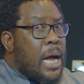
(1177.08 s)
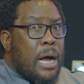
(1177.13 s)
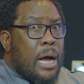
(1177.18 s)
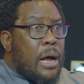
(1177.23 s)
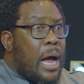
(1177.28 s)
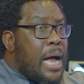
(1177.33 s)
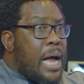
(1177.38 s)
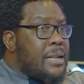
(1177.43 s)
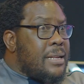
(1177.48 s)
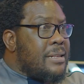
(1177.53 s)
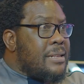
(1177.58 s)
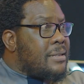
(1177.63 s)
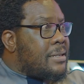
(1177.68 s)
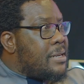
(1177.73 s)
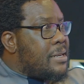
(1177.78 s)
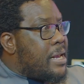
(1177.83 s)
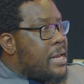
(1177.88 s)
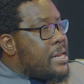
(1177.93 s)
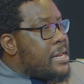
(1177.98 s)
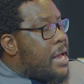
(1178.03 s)
I didn't
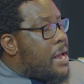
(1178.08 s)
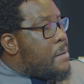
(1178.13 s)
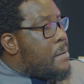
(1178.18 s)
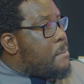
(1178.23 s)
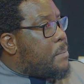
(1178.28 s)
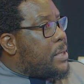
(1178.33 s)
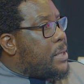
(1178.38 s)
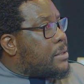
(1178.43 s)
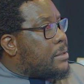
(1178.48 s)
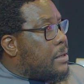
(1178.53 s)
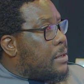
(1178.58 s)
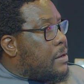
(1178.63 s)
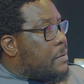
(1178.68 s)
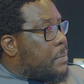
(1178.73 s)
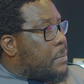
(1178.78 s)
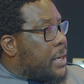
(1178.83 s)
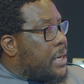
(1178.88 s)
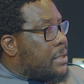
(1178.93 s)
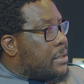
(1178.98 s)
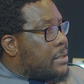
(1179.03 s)
see any MP
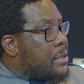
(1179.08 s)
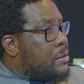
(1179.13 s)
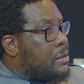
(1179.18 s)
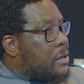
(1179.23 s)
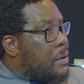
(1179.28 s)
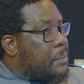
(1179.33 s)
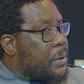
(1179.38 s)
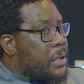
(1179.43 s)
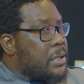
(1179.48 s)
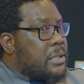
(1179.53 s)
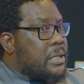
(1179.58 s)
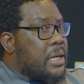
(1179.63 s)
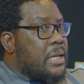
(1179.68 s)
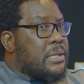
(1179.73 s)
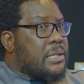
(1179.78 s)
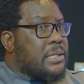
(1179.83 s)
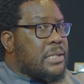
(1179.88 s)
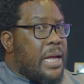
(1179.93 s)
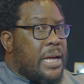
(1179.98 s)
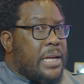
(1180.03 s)
celebrating the
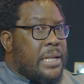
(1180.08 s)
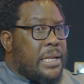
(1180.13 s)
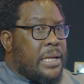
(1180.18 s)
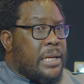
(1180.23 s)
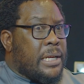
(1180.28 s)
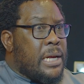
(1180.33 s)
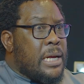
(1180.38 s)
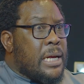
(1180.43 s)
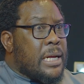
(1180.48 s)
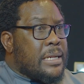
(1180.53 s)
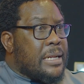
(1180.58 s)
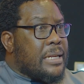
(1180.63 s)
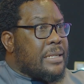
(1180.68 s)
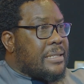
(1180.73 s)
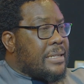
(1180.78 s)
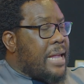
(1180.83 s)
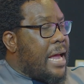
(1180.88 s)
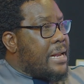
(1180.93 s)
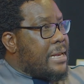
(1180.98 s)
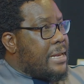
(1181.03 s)
president signing the
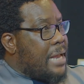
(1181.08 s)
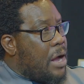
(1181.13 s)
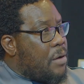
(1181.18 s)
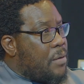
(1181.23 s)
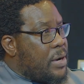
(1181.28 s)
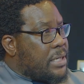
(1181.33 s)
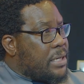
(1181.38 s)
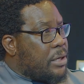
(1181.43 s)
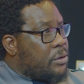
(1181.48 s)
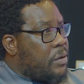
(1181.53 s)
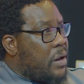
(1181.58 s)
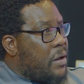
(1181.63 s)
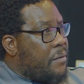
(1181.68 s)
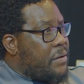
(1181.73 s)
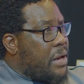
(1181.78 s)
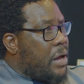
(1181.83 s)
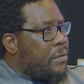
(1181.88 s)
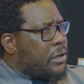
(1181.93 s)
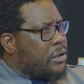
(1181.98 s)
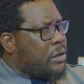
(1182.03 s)
sign language, the
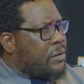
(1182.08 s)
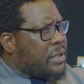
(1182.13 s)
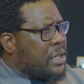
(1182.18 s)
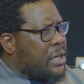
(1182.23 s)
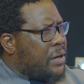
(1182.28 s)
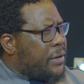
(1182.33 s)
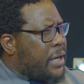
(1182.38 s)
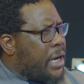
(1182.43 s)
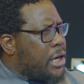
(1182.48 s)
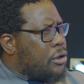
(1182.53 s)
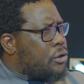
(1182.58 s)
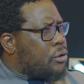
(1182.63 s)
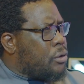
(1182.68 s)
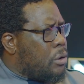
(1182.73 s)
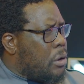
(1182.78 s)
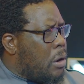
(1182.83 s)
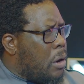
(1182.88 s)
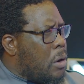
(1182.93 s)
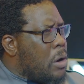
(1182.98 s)
12th language of South Africa into law.